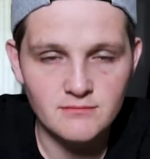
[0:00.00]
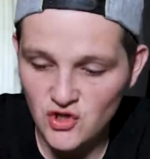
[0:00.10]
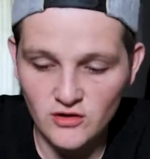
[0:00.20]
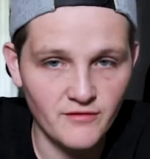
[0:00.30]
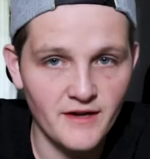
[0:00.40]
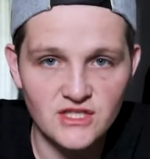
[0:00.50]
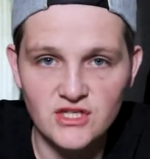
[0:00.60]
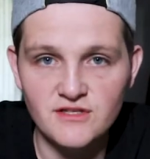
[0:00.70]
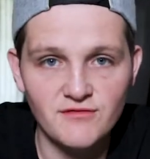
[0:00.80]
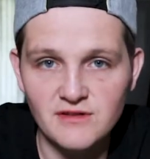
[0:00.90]
Start to finish,
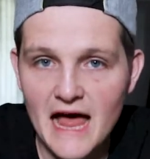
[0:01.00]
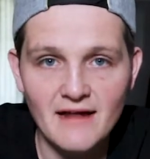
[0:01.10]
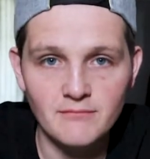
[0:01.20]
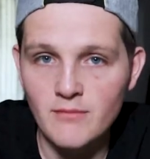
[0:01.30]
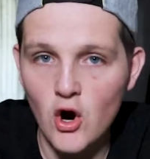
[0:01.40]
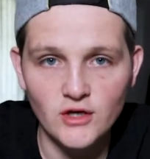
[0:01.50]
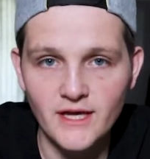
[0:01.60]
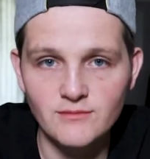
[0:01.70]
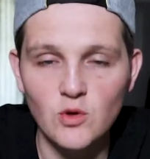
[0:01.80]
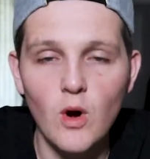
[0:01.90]
it's a flat, hard
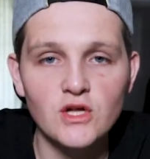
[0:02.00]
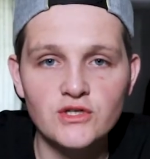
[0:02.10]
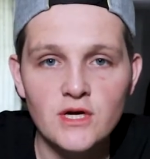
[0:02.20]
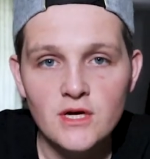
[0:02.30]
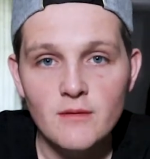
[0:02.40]
game to watch.